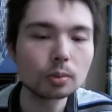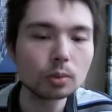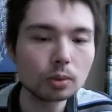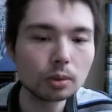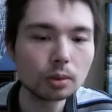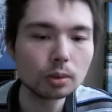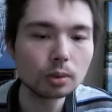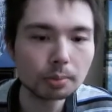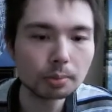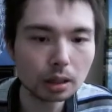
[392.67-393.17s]

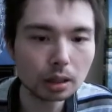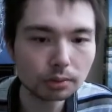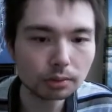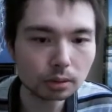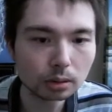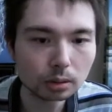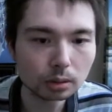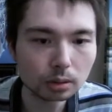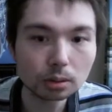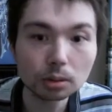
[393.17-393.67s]
with
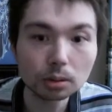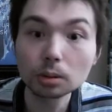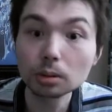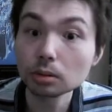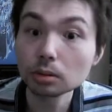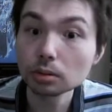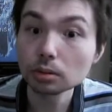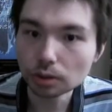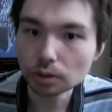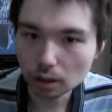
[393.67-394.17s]
b4 or
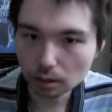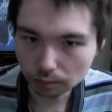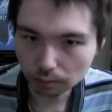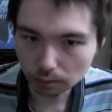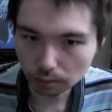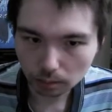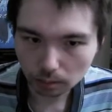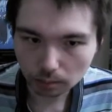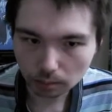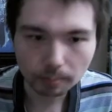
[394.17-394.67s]

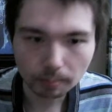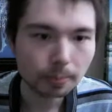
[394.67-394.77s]
d4.